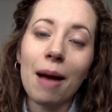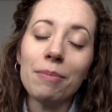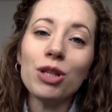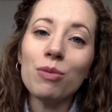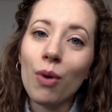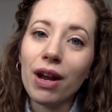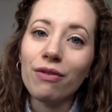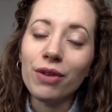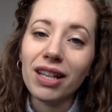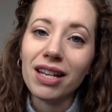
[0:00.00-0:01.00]
come to the point
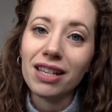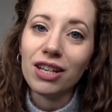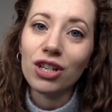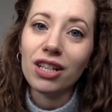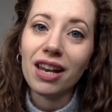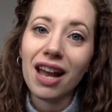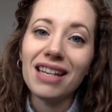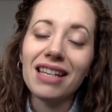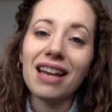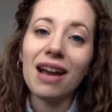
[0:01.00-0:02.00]
of realization that I,
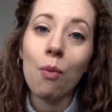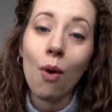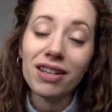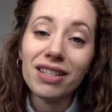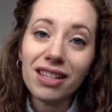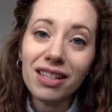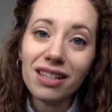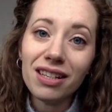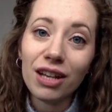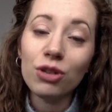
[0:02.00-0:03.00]
I wanted,
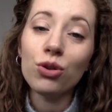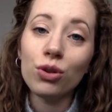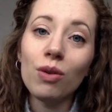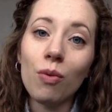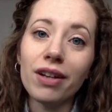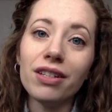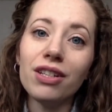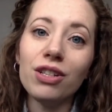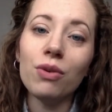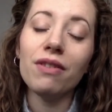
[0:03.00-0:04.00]
I truly
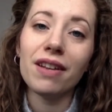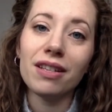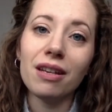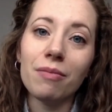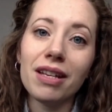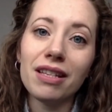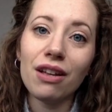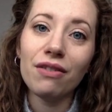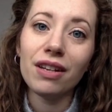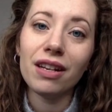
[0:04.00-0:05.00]
wanted to invest in
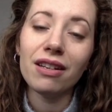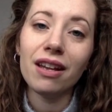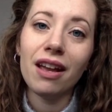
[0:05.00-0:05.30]
myself and in,